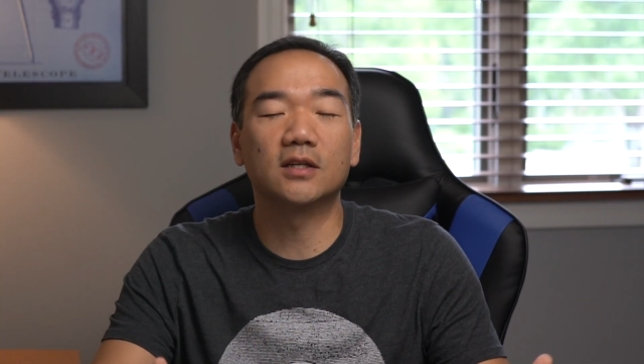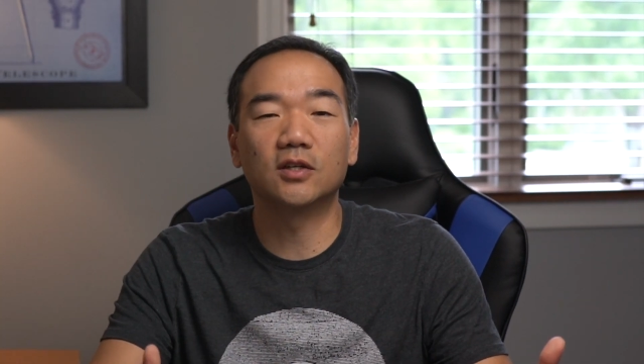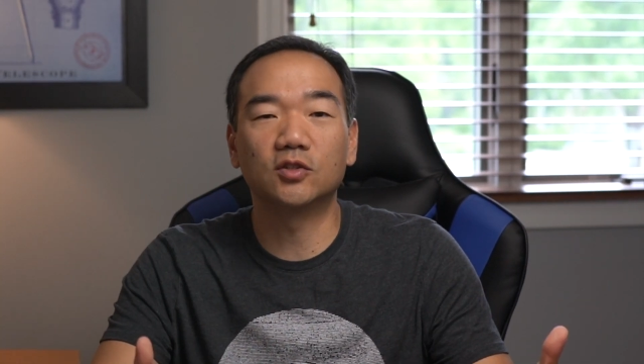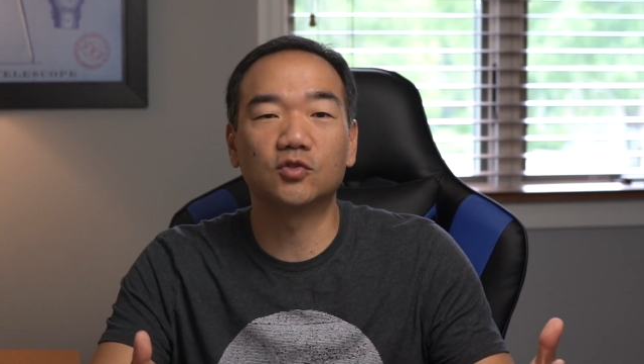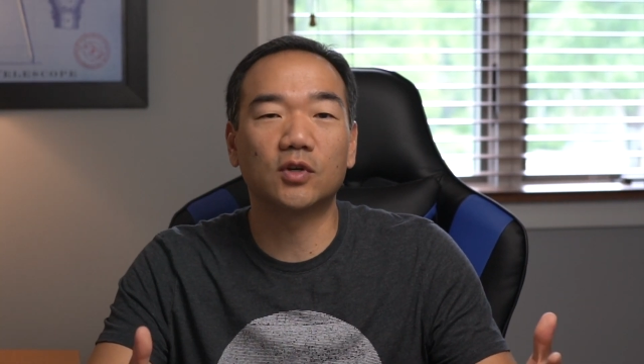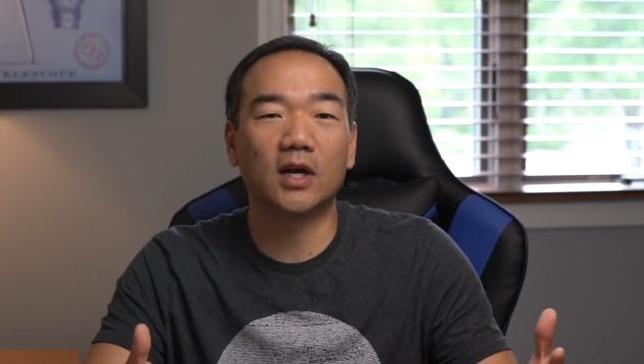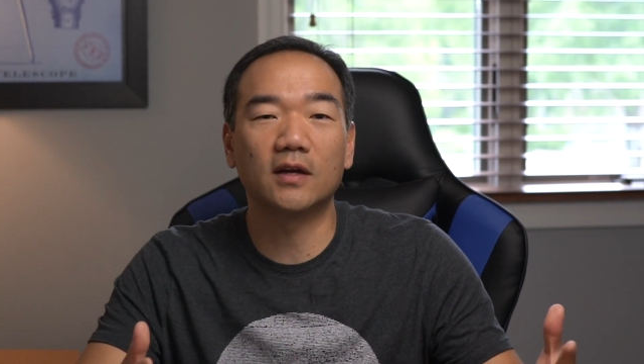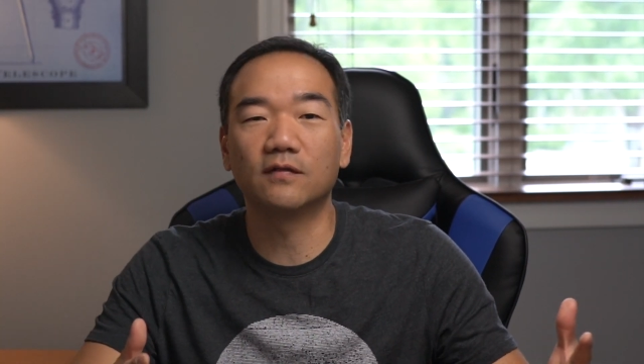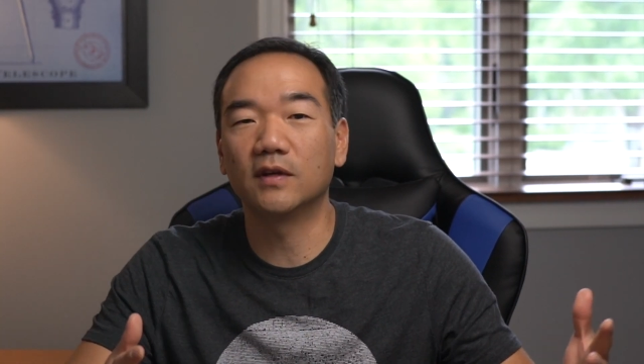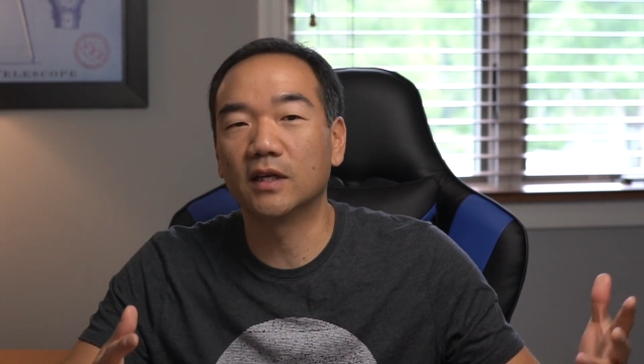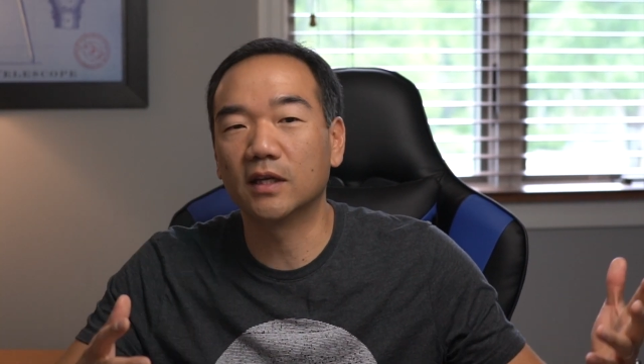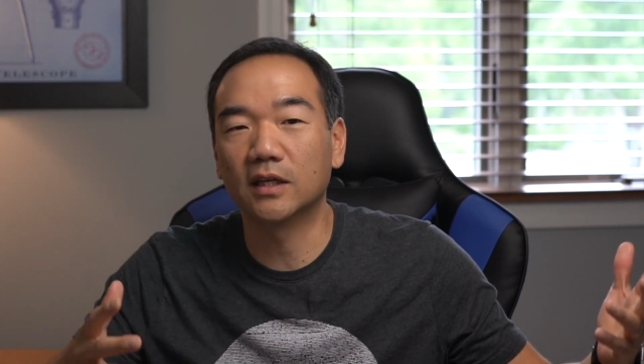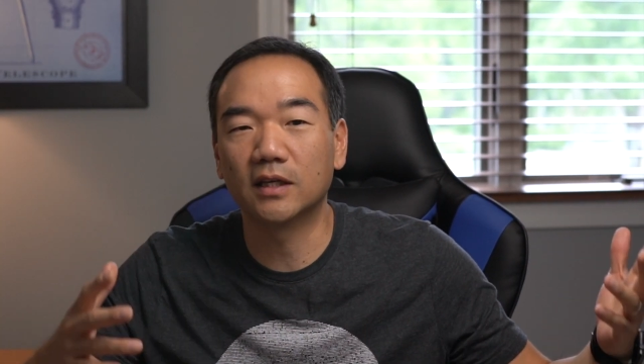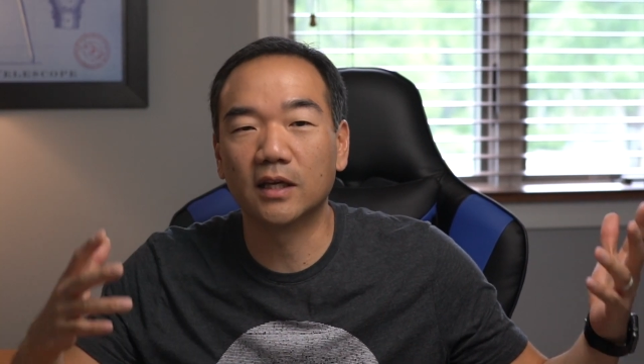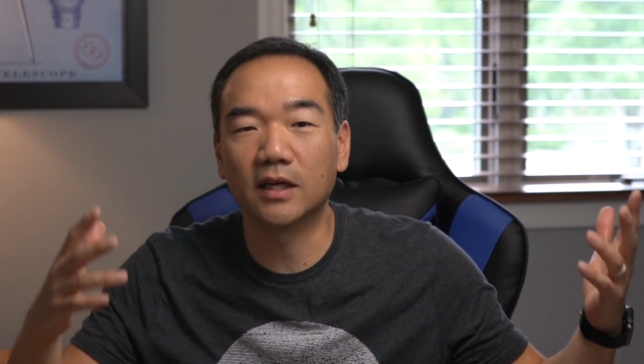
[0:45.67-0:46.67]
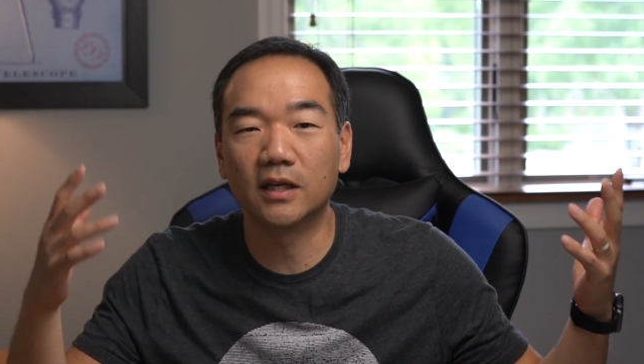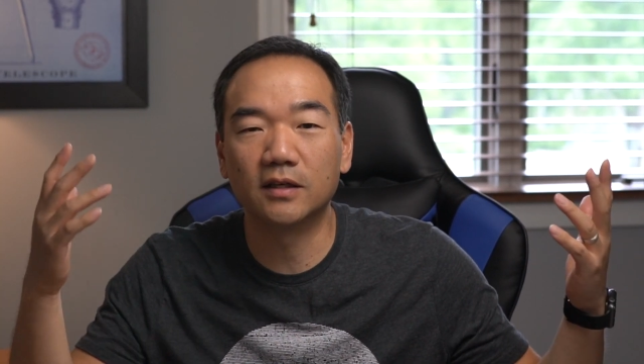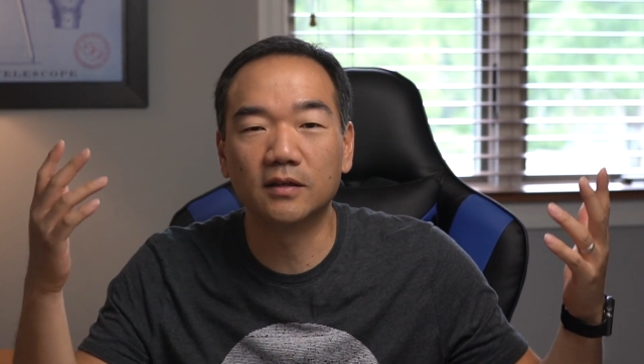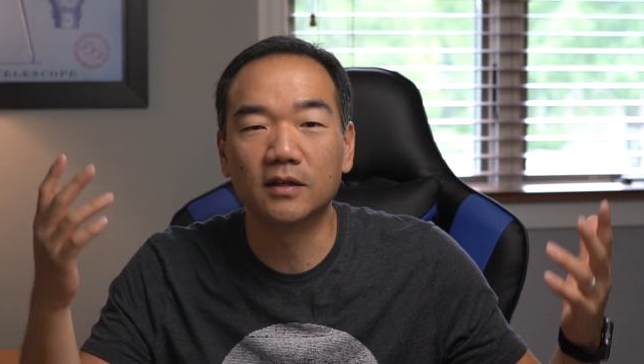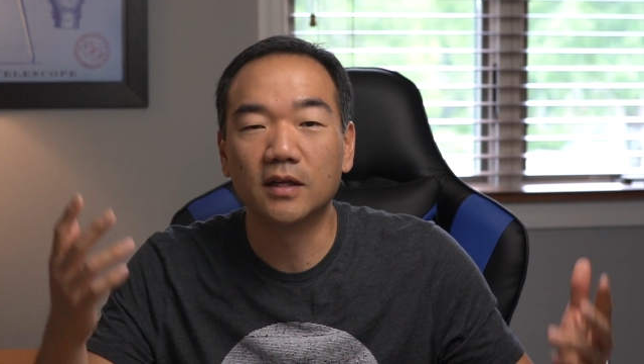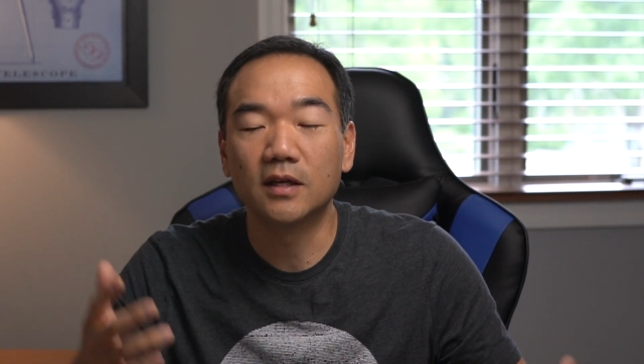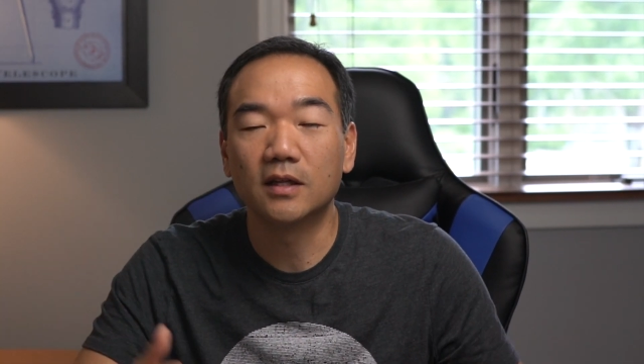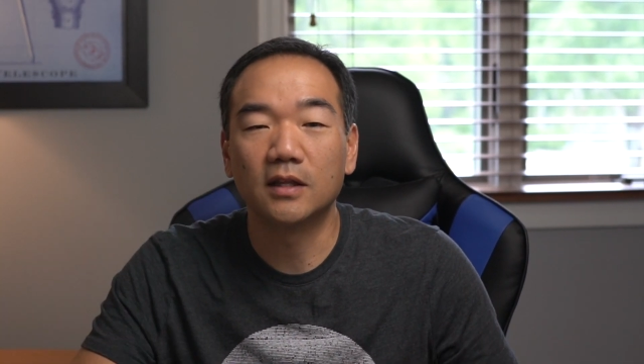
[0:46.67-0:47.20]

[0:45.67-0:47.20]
there driving and